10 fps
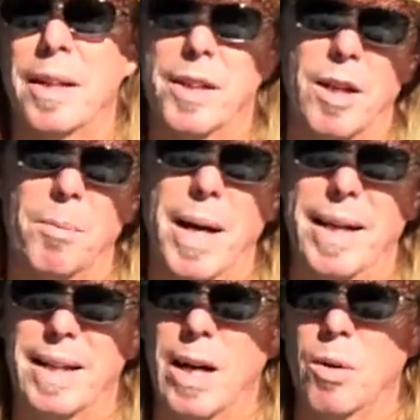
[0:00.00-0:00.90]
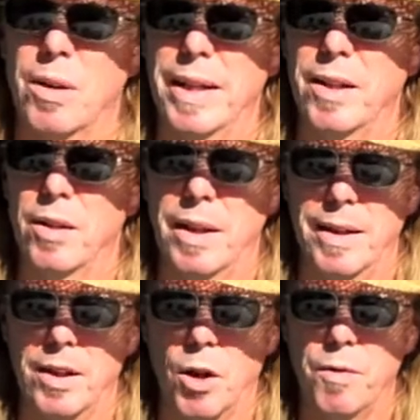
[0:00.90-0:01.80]
you come back an hour later,
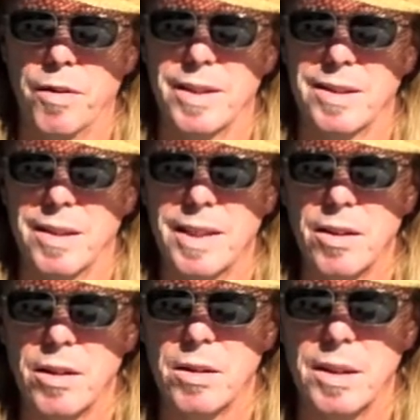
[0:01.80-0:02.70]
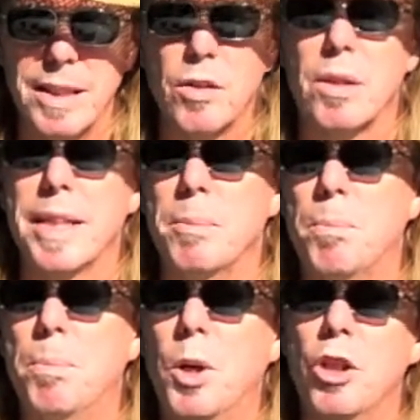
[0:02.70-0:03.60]
and the gopher has literally
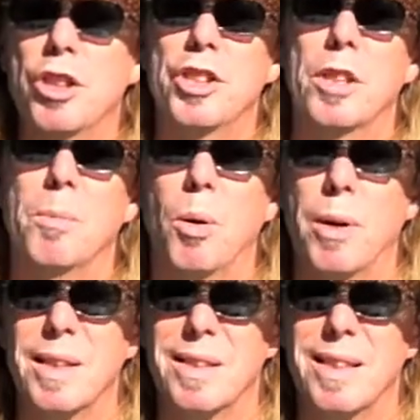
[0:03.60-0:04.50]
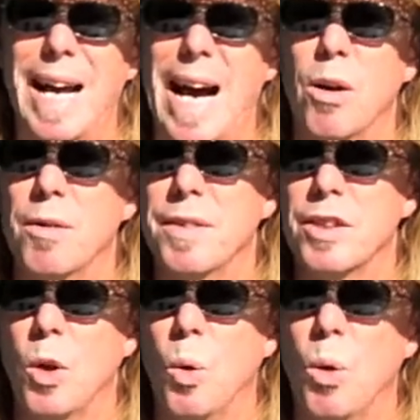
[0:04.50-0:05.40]
pushed the poison out of
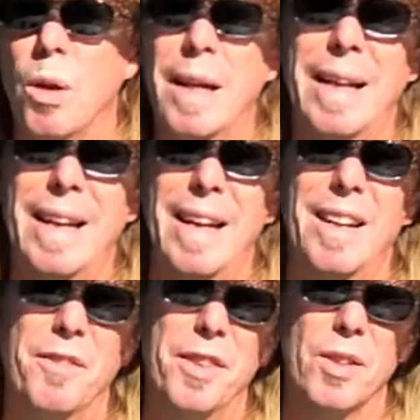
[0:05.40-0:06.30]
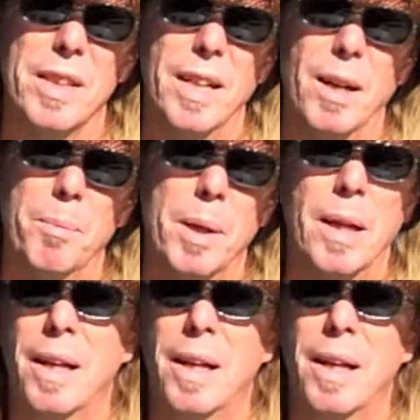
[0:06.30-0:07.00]
its hole and filled it up.